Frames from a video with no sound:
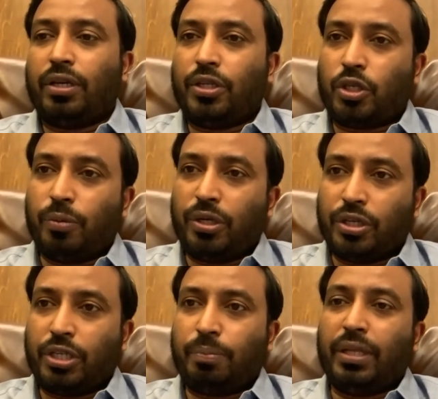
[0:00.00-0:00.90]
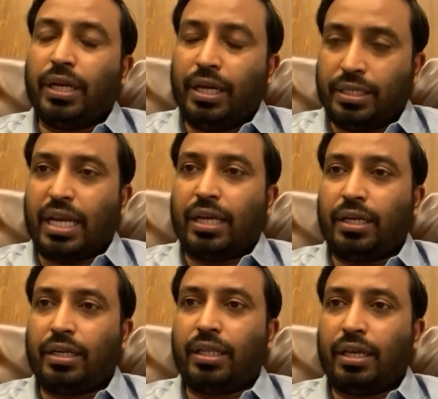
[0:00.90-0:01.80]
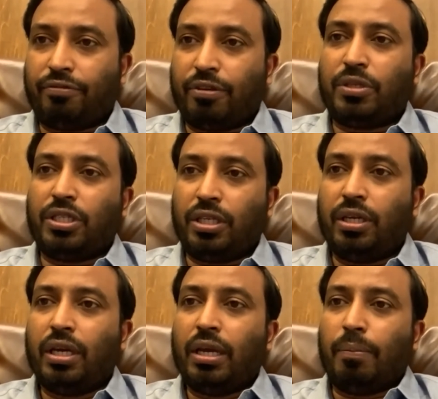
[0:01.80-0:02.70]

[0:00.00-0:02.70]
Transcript: distribution ship they designed it, the FMCG,